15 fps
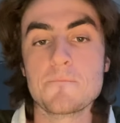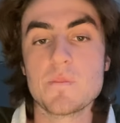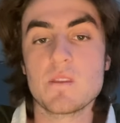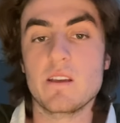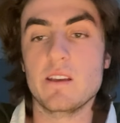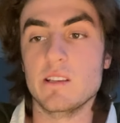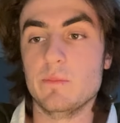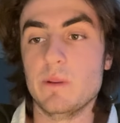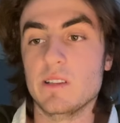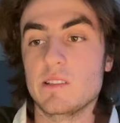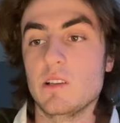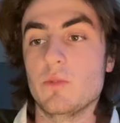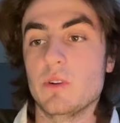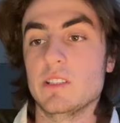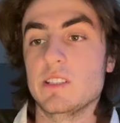is
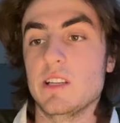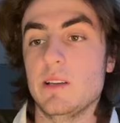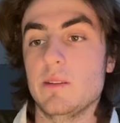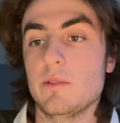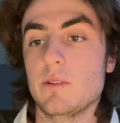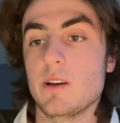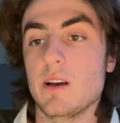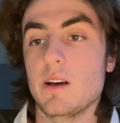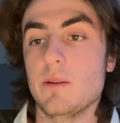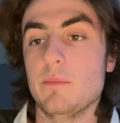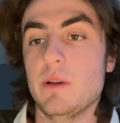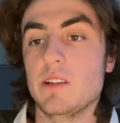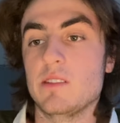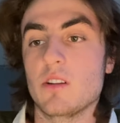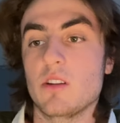basically what it's getting
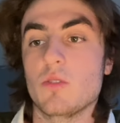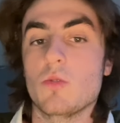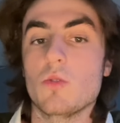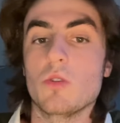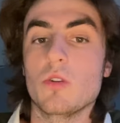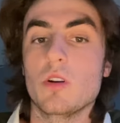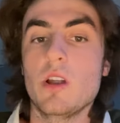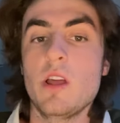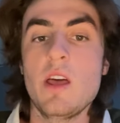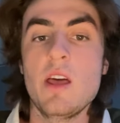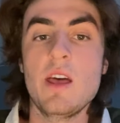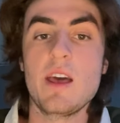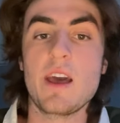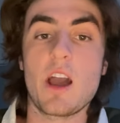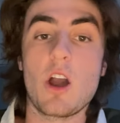based on, or
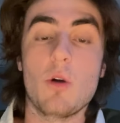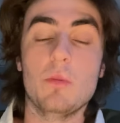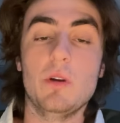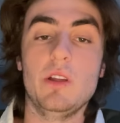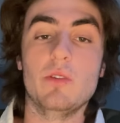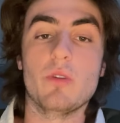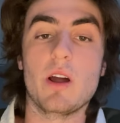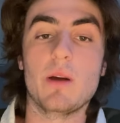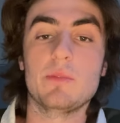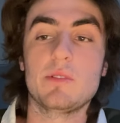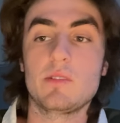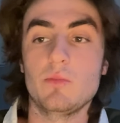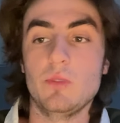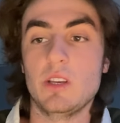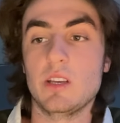how many
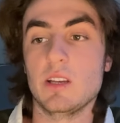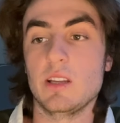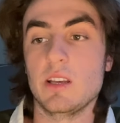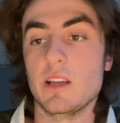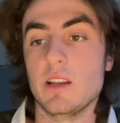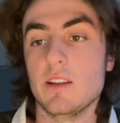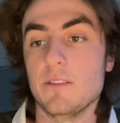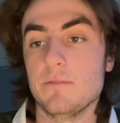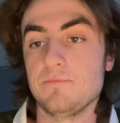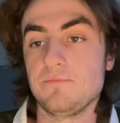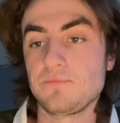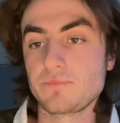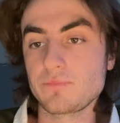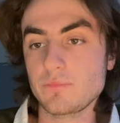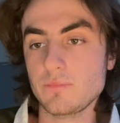reps we can get in.
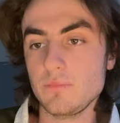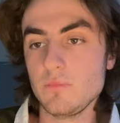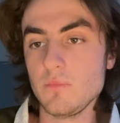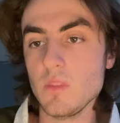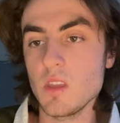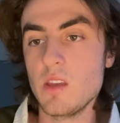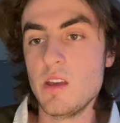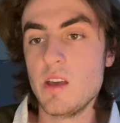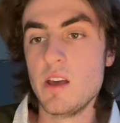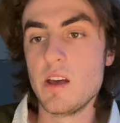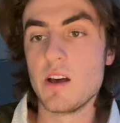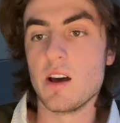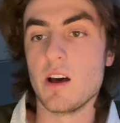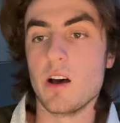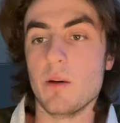
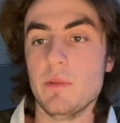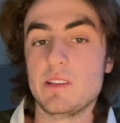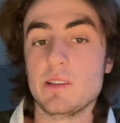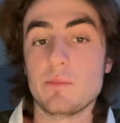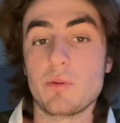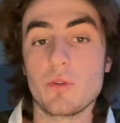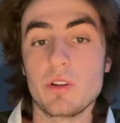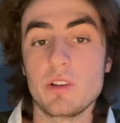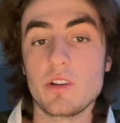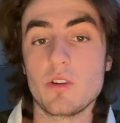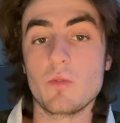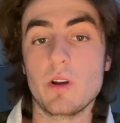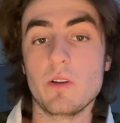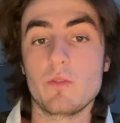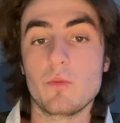It's important, though,
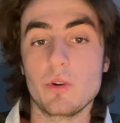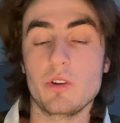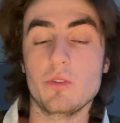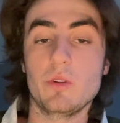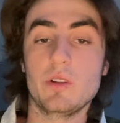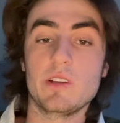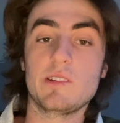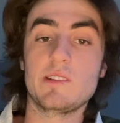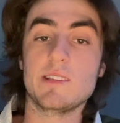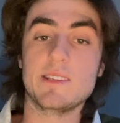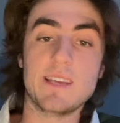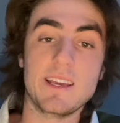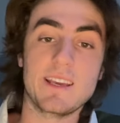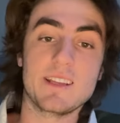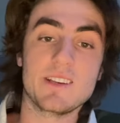whenever we're doing this, to
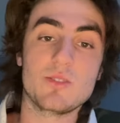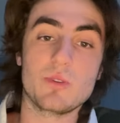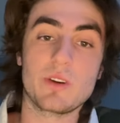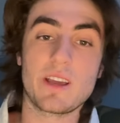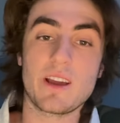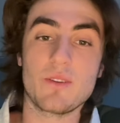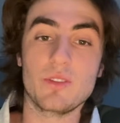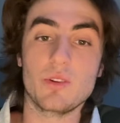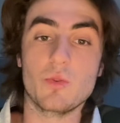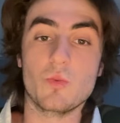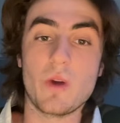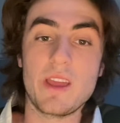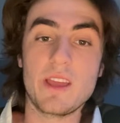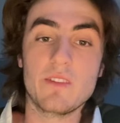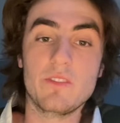take into account the
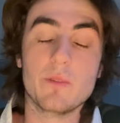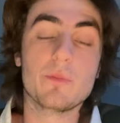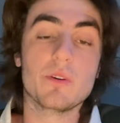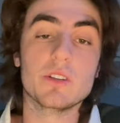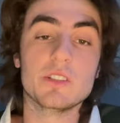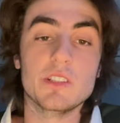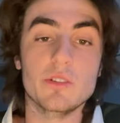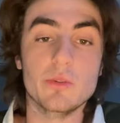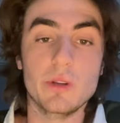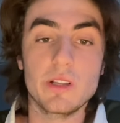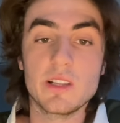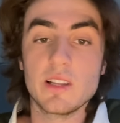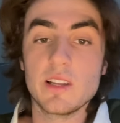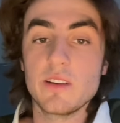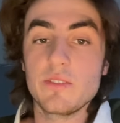weight of the person doing
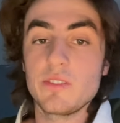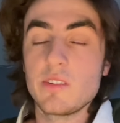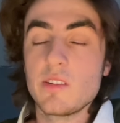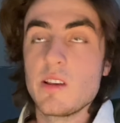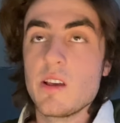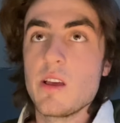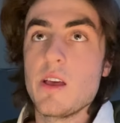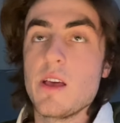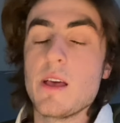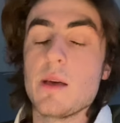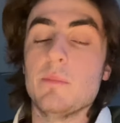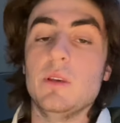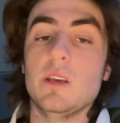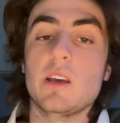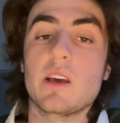the lifts,
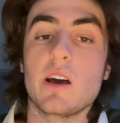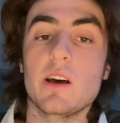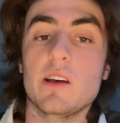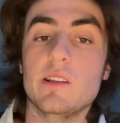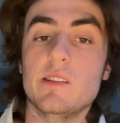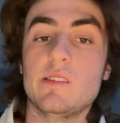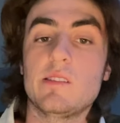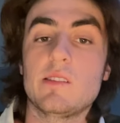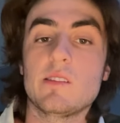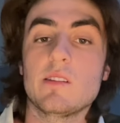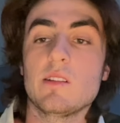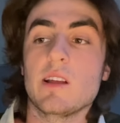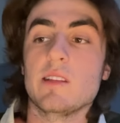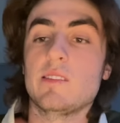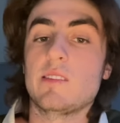because
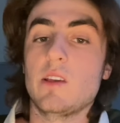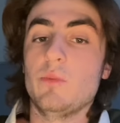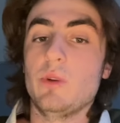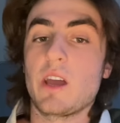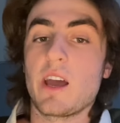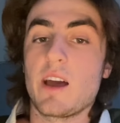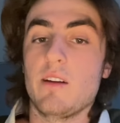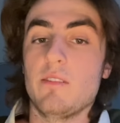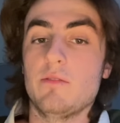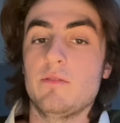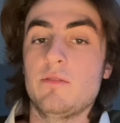let's say we have